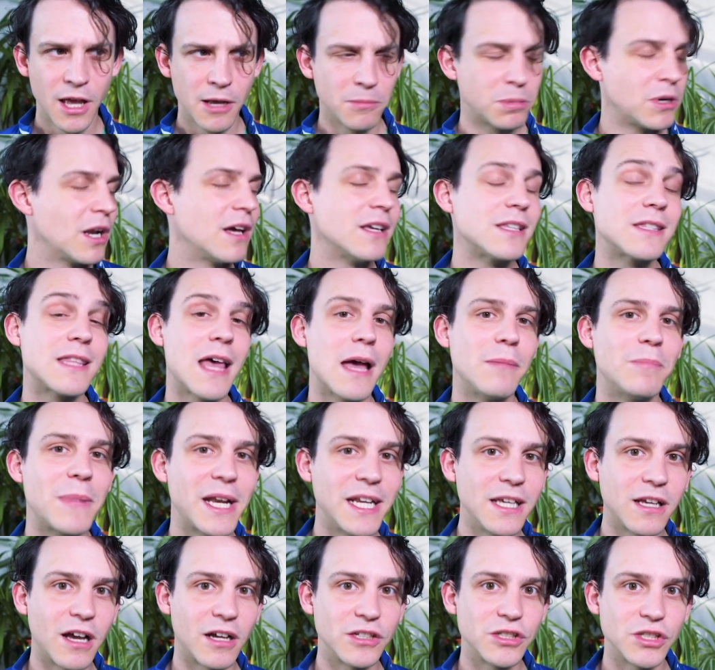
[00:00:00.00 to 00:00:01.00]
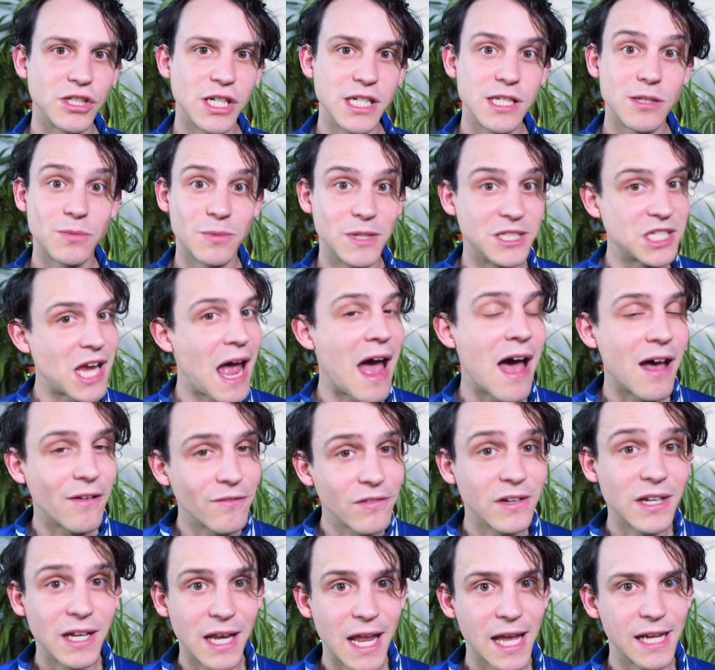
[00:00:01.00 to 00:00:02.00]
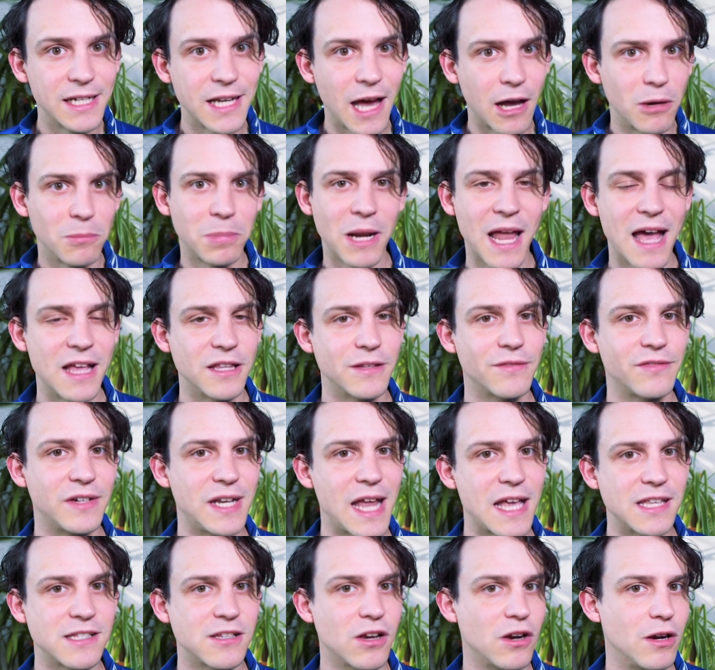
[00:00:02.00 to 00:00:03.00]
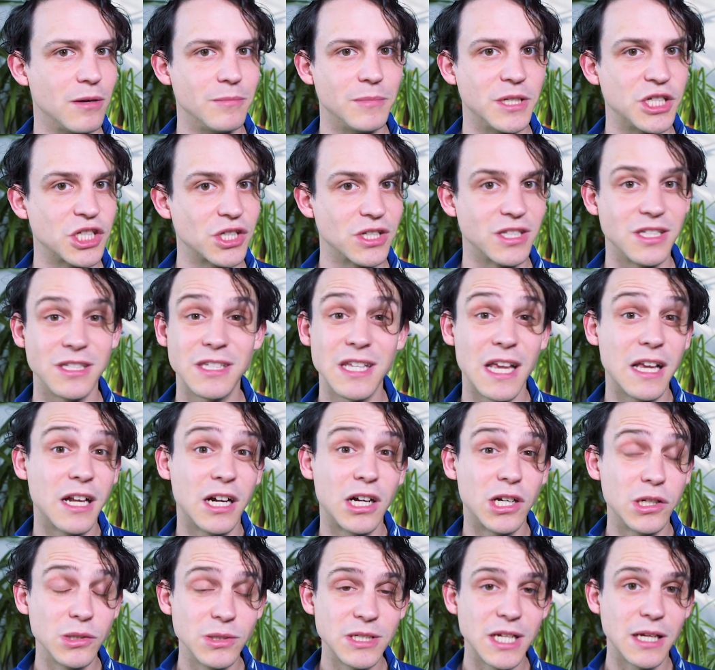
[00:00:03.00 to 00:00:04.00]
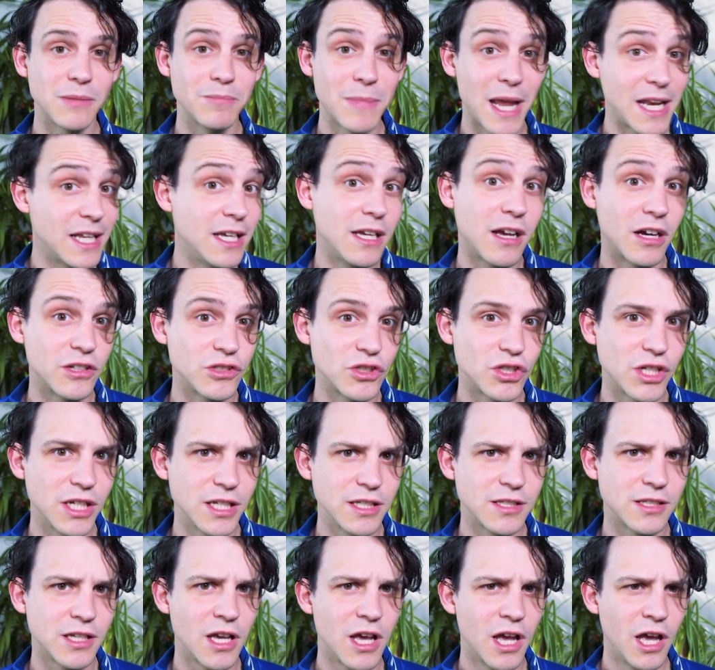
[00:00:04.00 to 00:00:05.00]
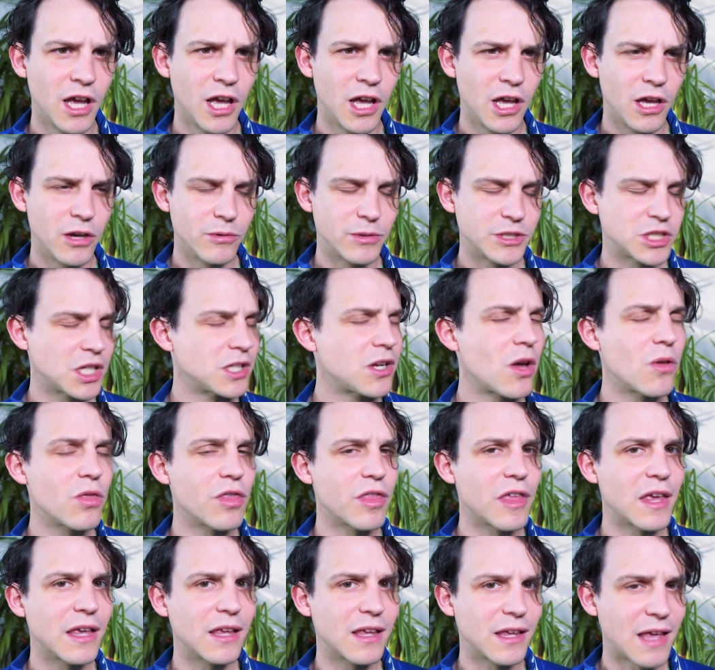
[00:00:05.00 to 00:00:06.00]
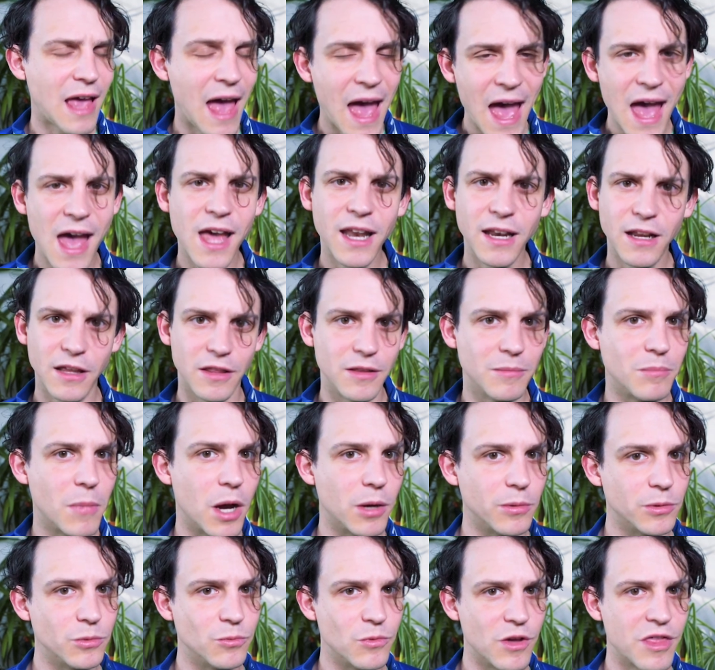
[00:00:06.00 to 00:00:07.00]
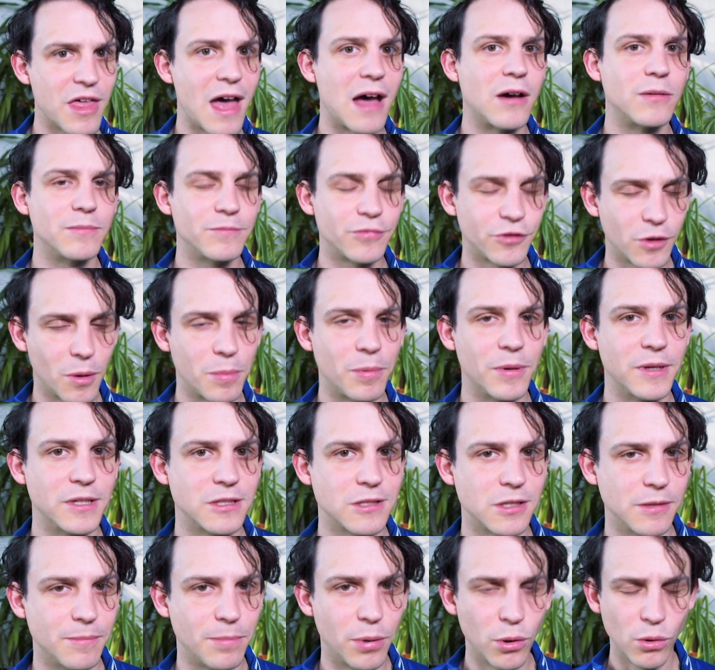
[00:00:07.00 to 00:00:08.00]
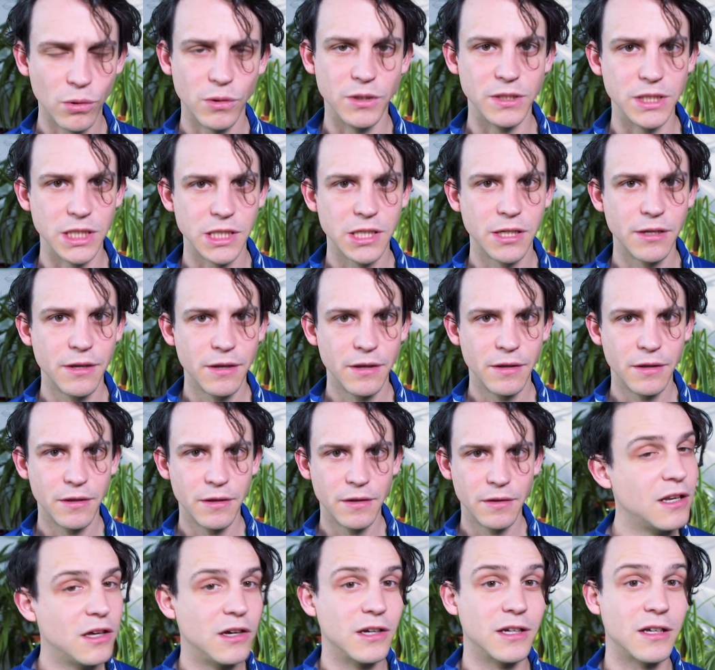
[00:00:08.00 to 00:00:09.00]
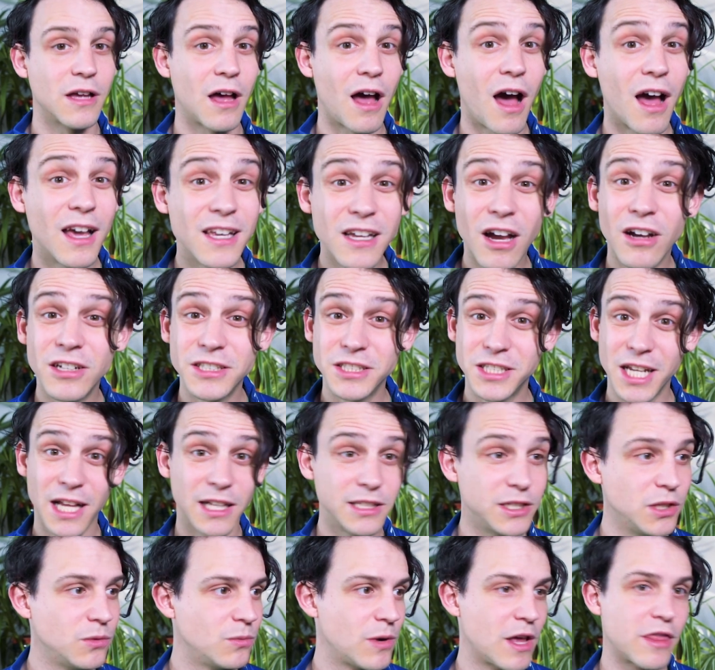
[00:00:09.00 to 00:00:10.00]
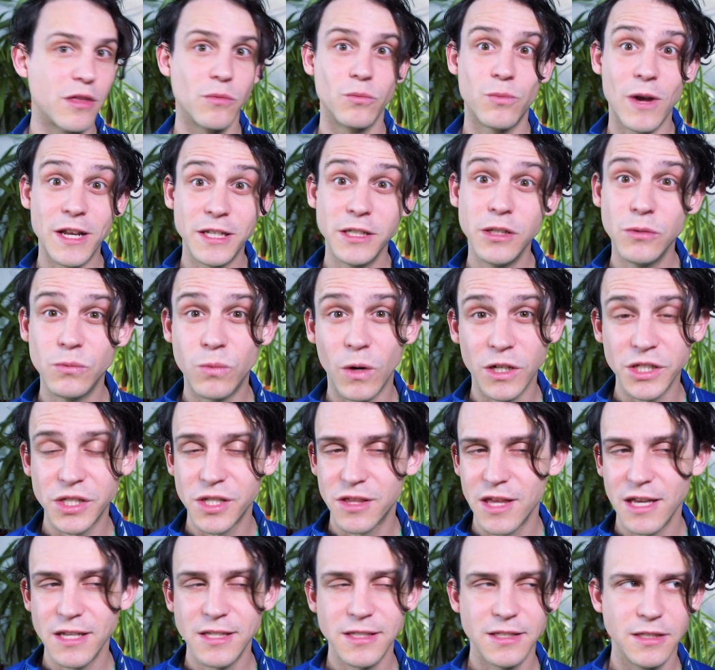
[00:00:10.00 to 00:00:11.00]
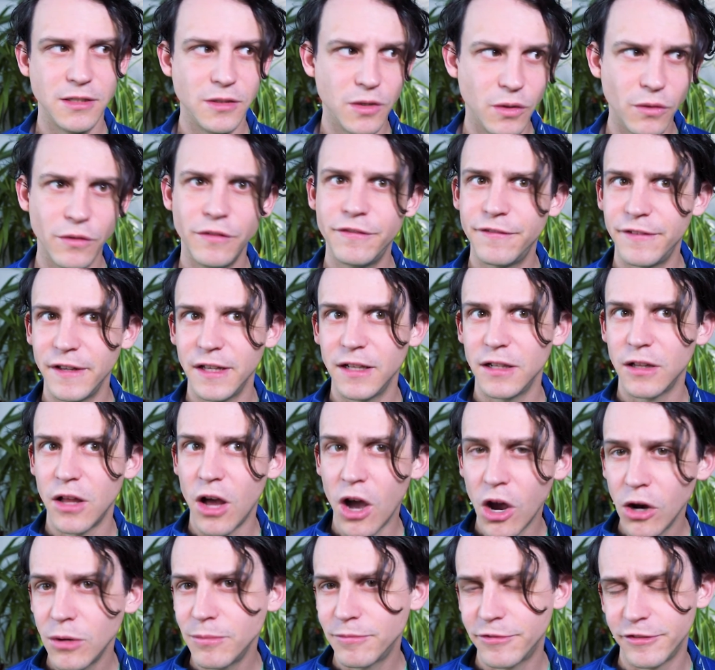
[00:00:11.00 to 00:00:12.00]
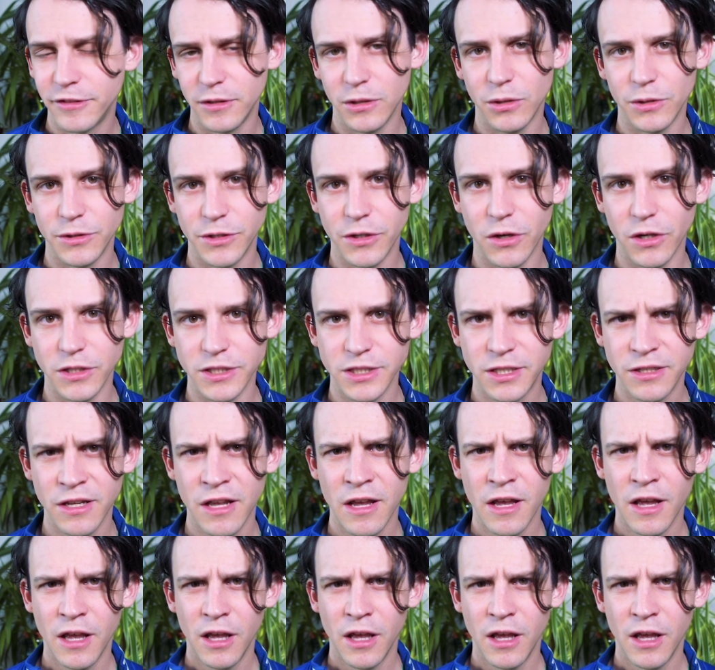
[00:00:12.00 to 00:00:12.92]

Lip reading: Plus, there are many countries which haven't laid out plans for net zero emissions, including many countries which I don't think can at the moment without proper support. And look, I can't tell you whether when you watch this you feel hopeful or not,